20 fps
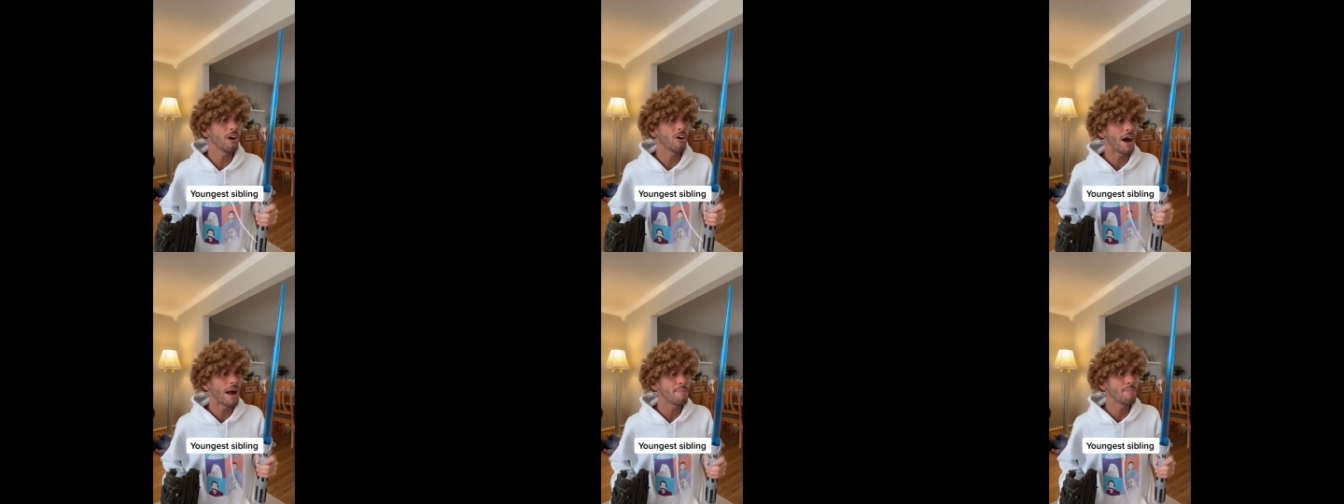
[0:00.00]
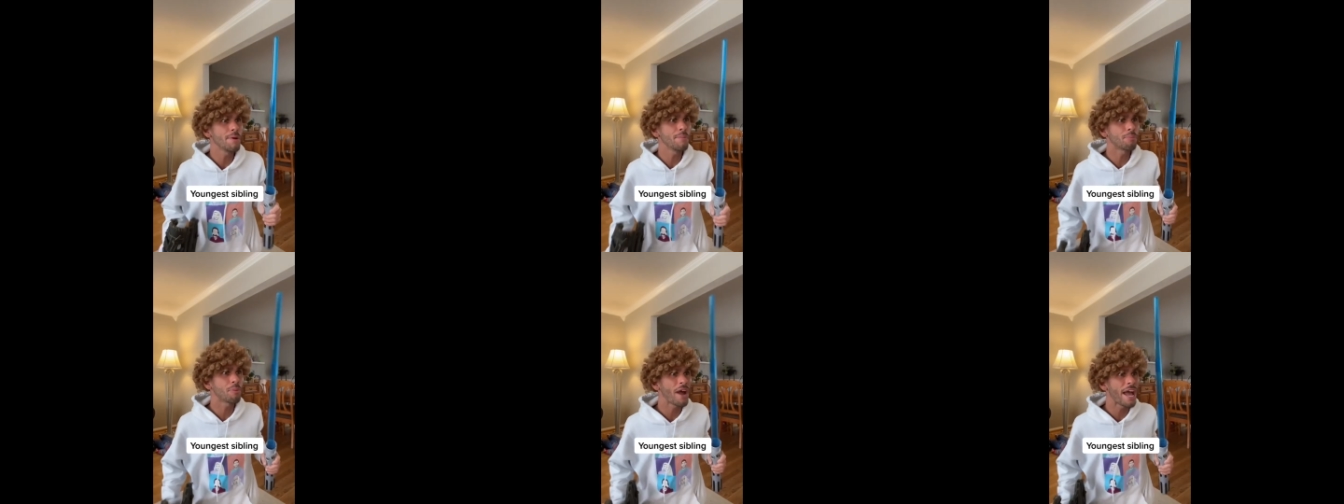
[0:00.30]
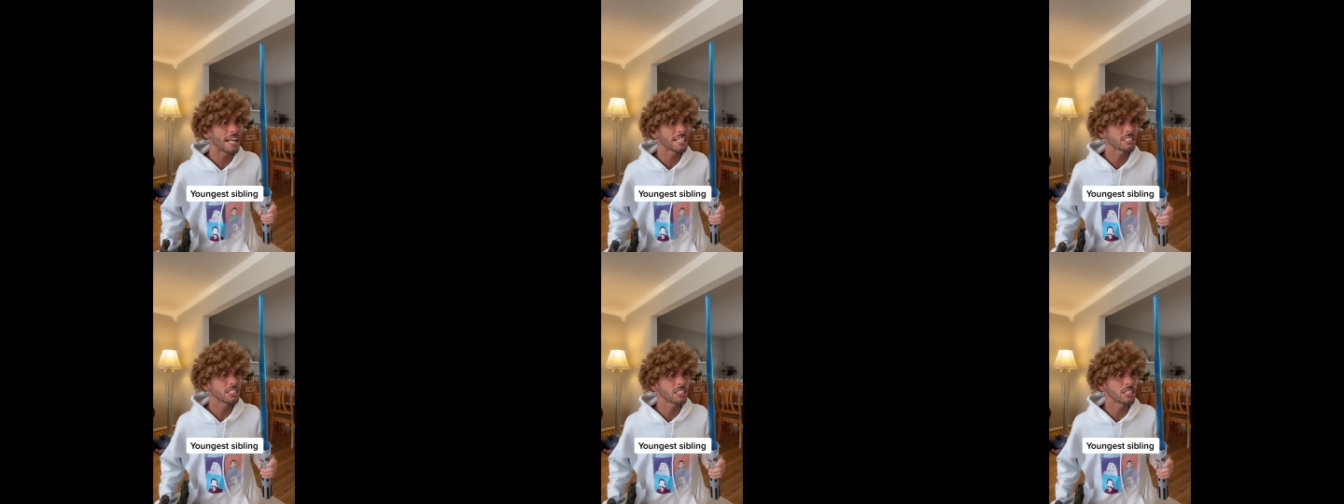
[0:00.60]
I've been
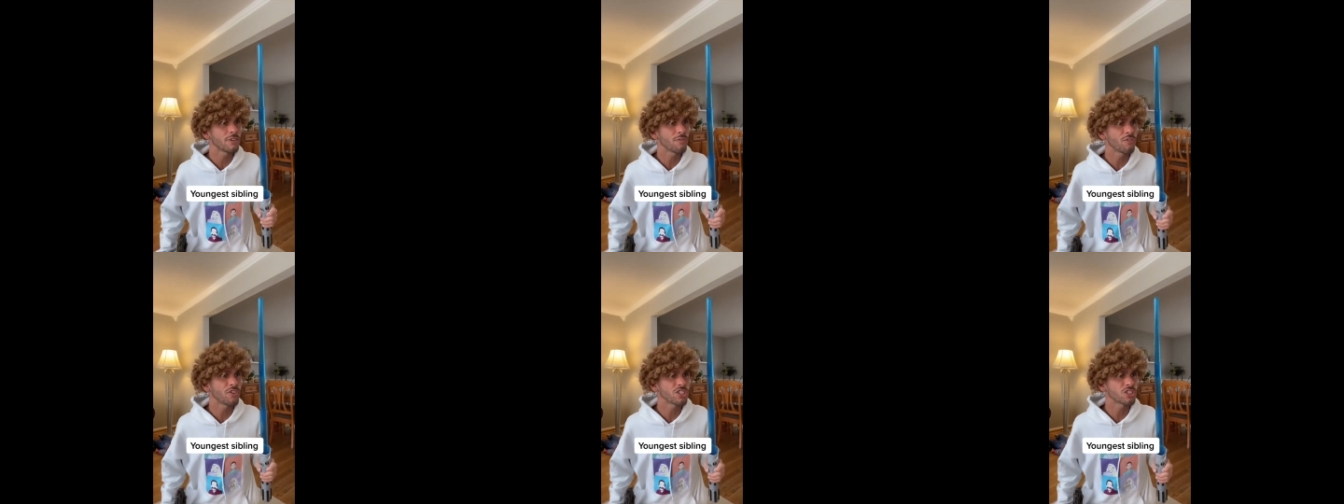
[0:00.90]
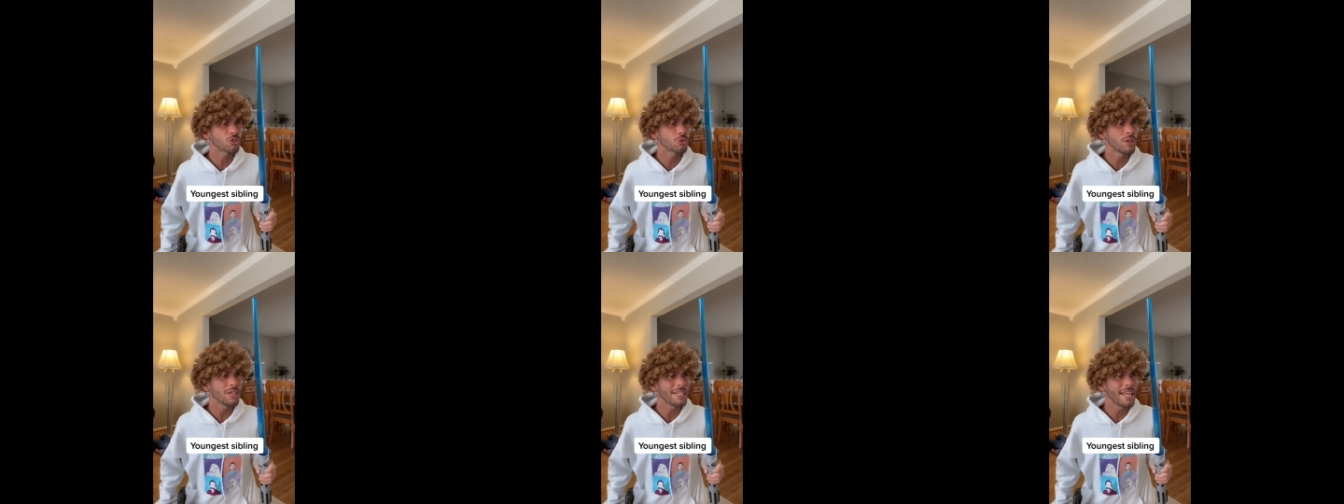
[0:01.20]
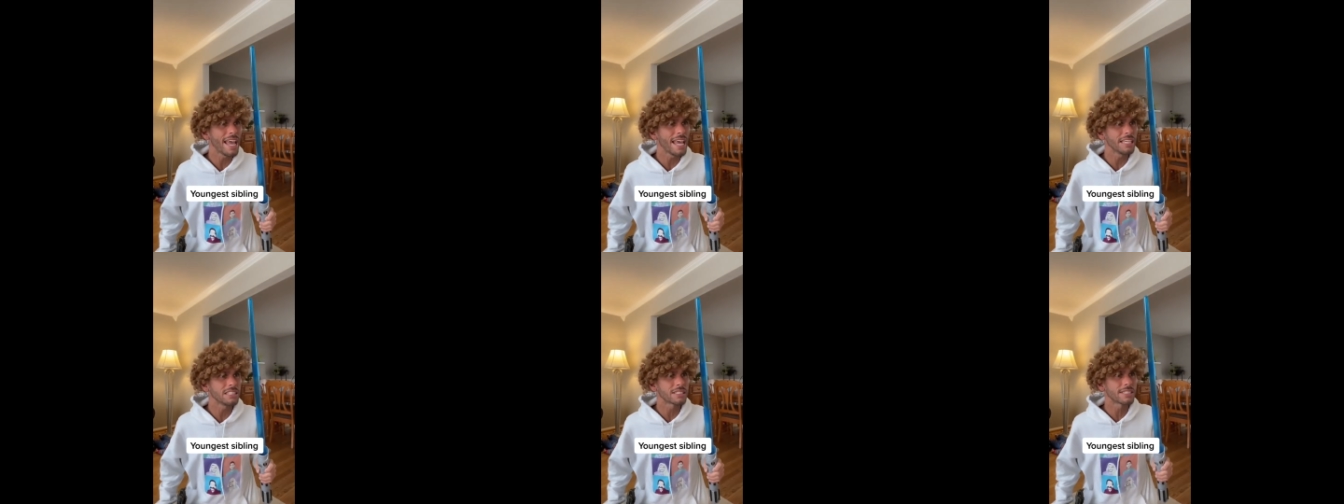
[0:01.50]
practicing for three
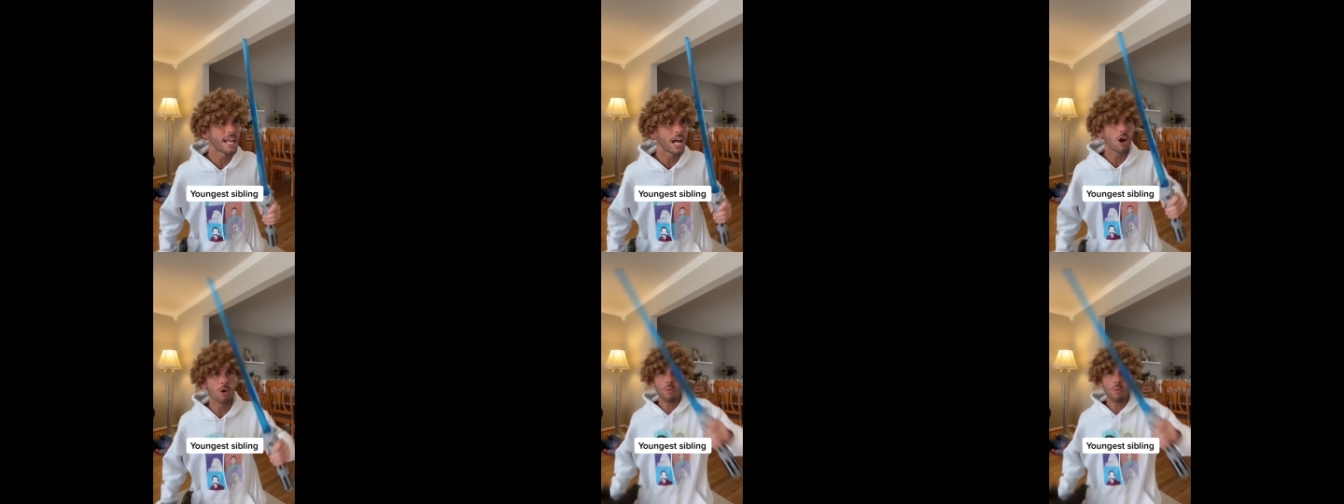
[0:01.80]
days now!